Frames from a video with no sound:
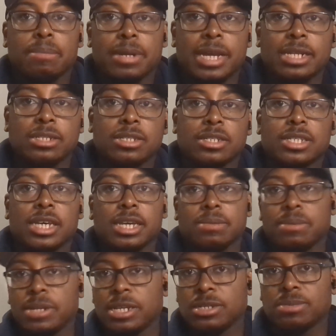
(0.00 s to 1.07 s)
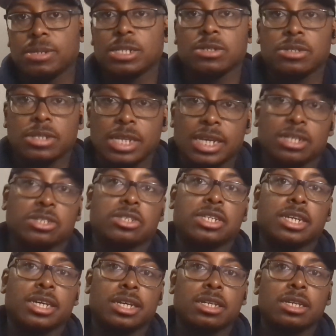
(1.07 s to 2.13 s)
planned to take place, because next
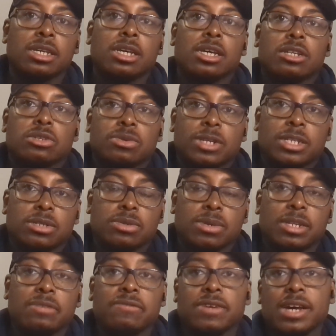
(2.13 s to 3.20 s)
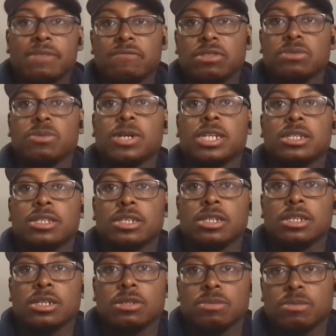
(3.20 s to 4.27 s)
year, 2025, is when
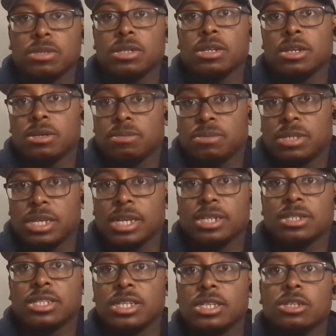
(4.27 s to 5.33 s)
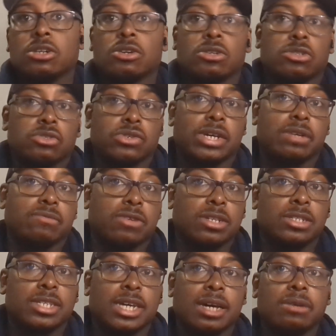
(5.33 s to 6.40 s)
the TNT contract
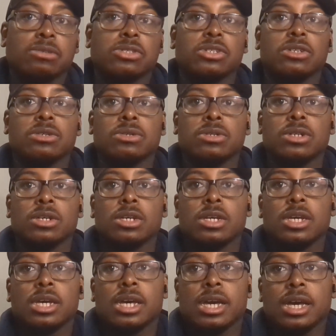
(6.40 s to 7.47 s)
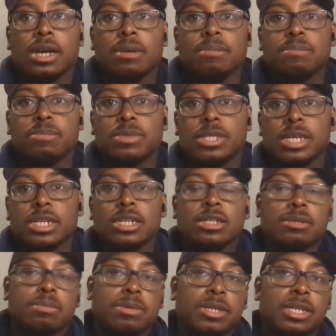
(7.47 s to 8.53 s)
runs out. So they're going
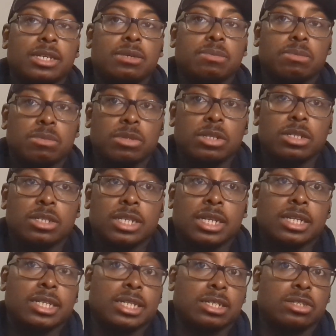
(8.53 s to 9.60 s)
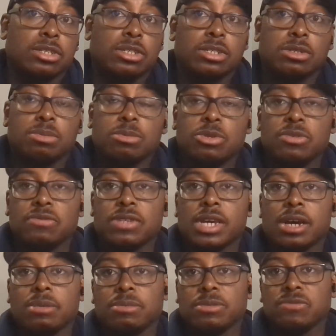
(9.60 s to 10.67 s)
to be, they're linked to this move
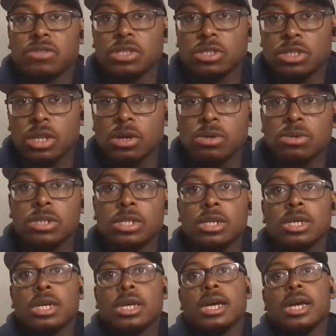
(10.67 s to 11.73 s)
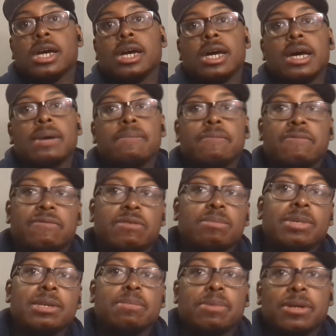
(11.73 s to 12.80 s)
now with Dazn. For
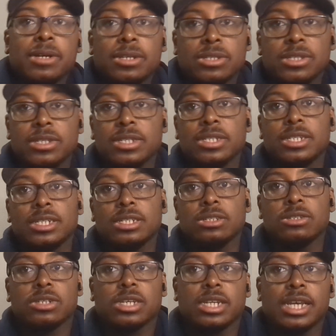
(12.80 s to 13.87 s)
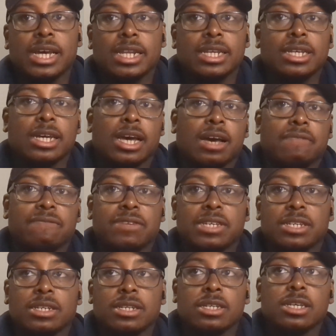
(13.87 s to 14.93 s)
me personally, looking at it, I
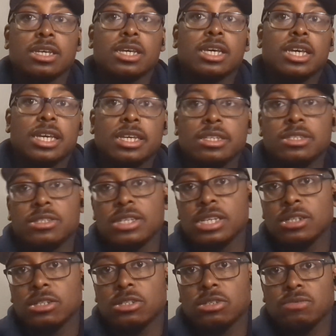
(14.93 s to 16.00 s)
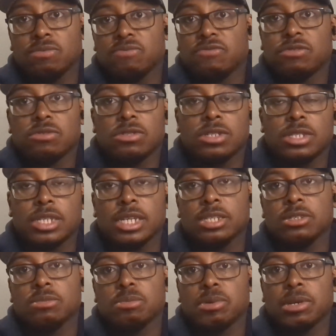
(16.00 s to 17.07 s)
think it's for all
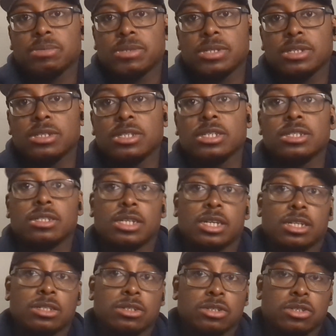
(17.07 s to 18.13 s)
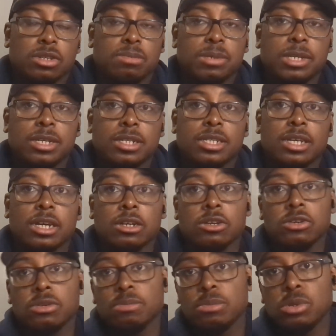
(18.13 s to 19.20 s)
intents and purposes, it looks to be a
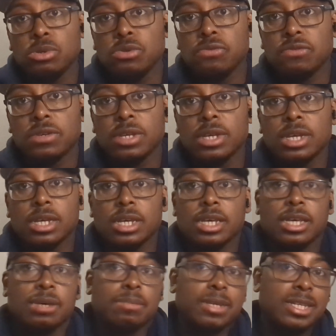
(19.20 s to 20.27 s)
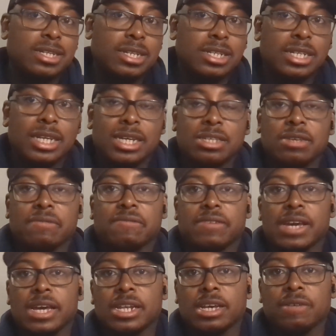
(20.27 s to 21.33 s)
good move. Immediately, as a
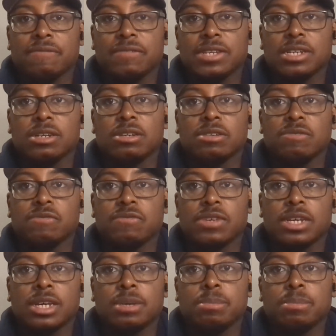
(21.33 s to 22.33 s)
fan, I think of